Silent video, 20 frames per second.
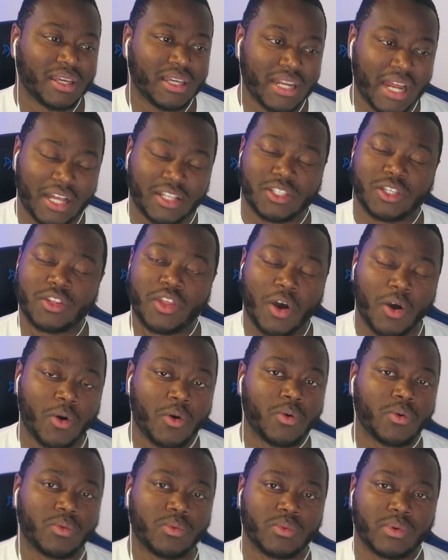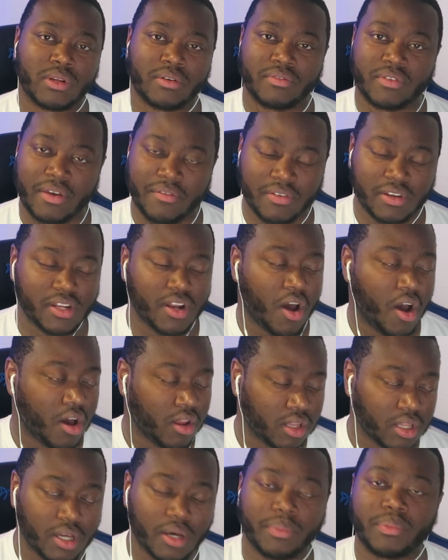Hinata, though, would have given it
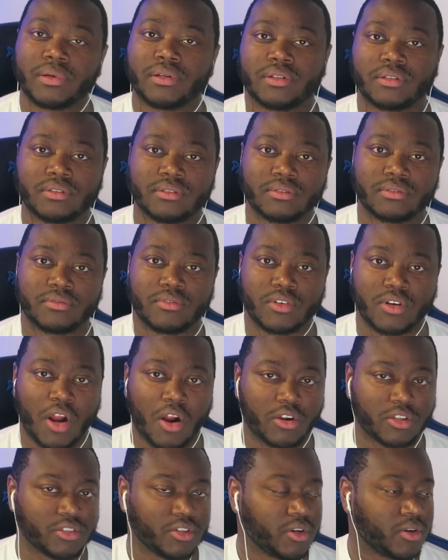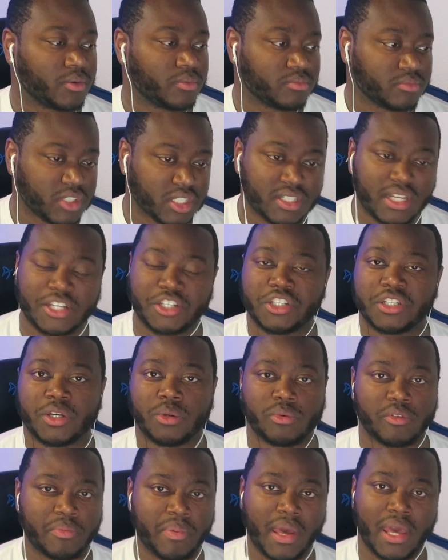all up for Naruto, just like she
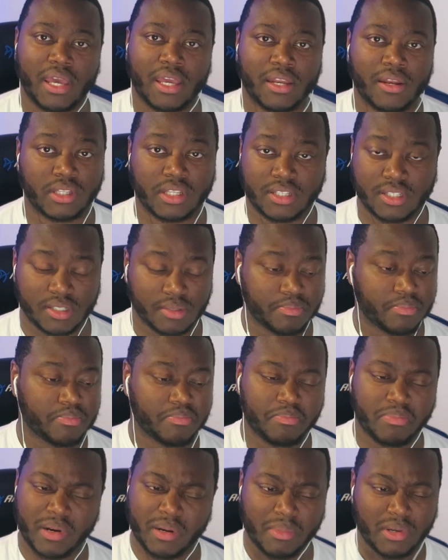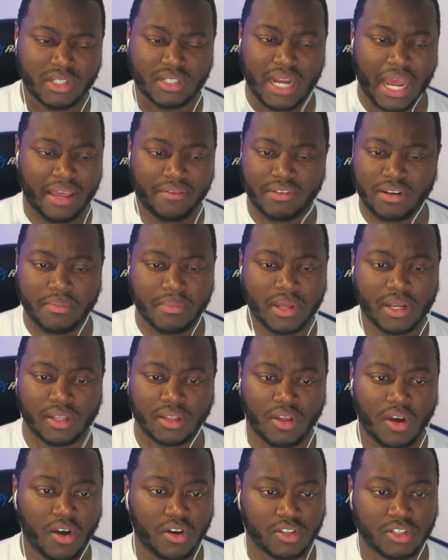did with Pain. So, this is pretty much not even a
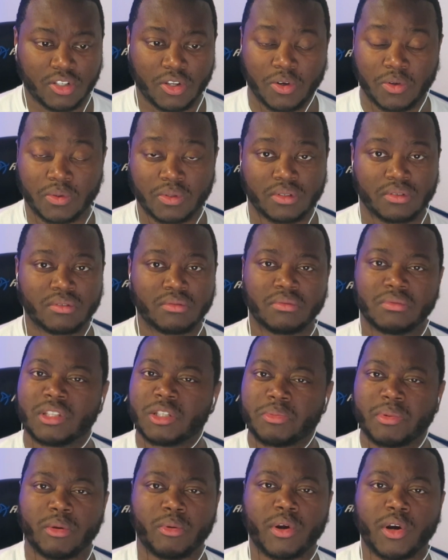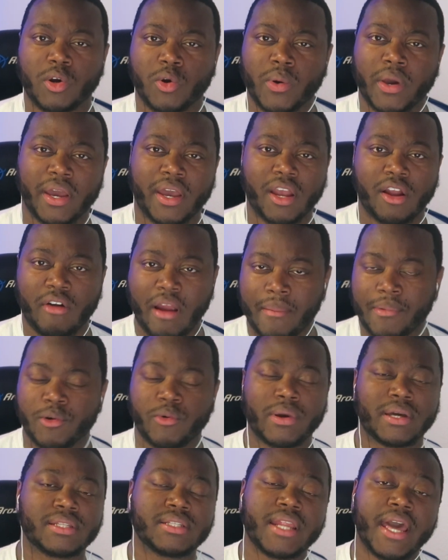minute long, so just be real quick, grab a
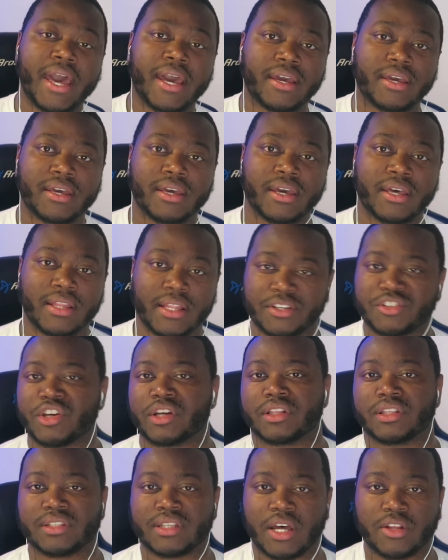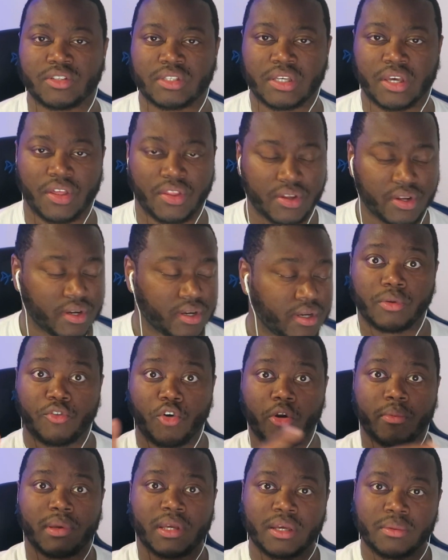quick snack, and let's check this out together.
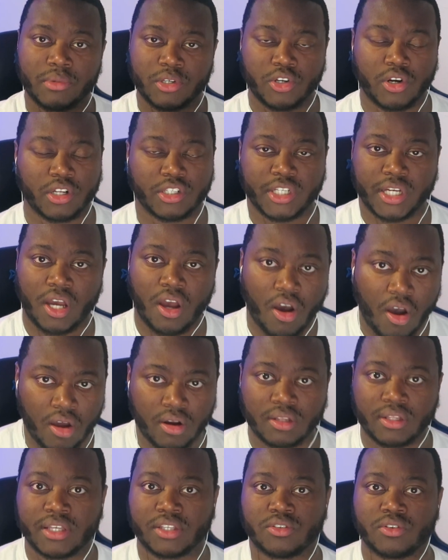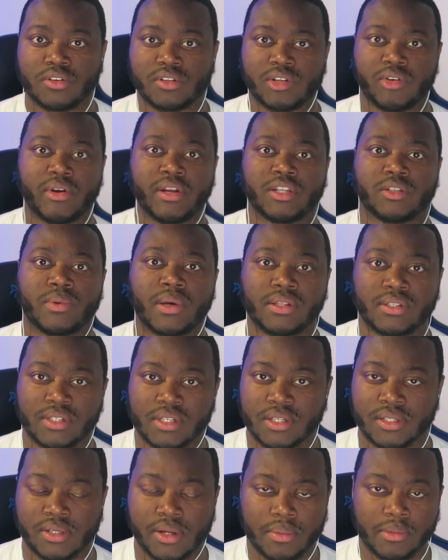Before we begin, be sure to check out all the links on the screen as well
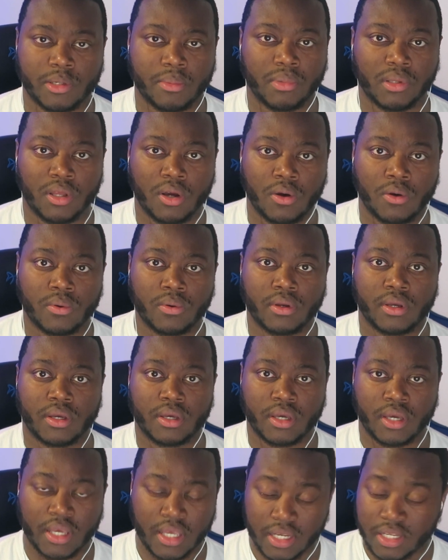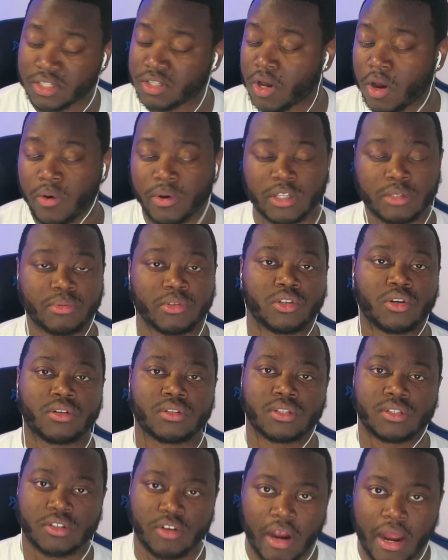as in the description below. Again, as always, be
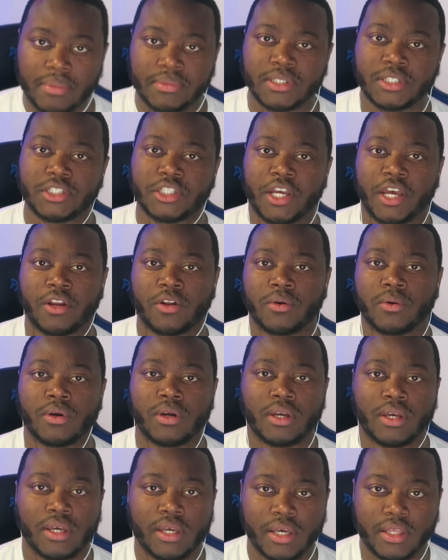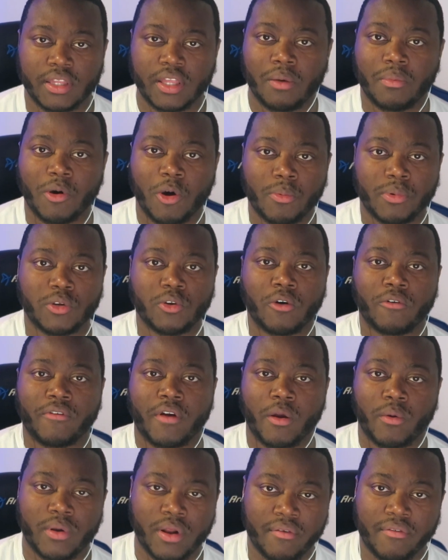sure to subscribe to the channel, hit that bell to be
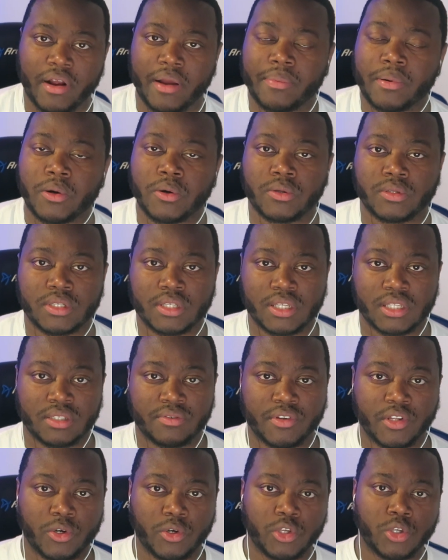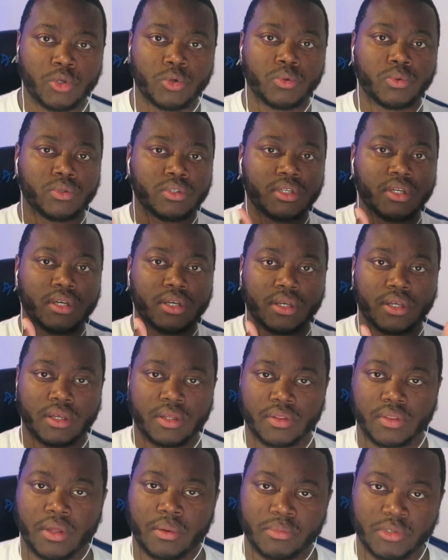notified whenever I post, and give this video a huge
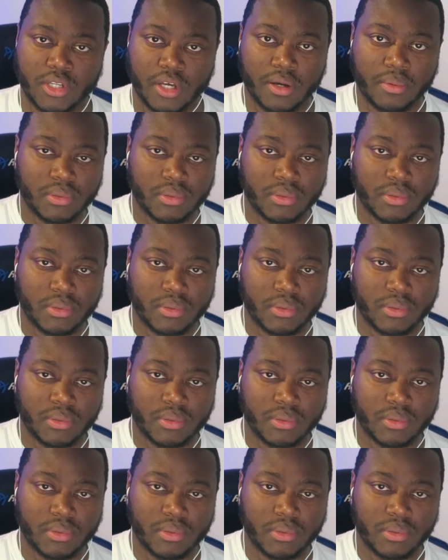thumbs